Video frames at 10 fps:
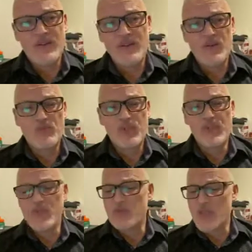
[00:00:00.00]
put
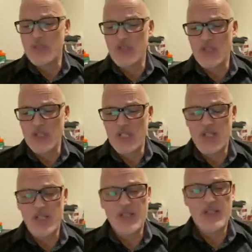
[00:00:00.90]
this message
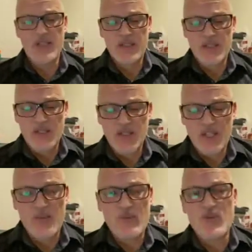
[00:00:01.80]
online
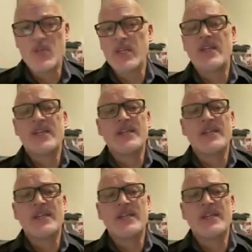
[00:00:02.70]
and the music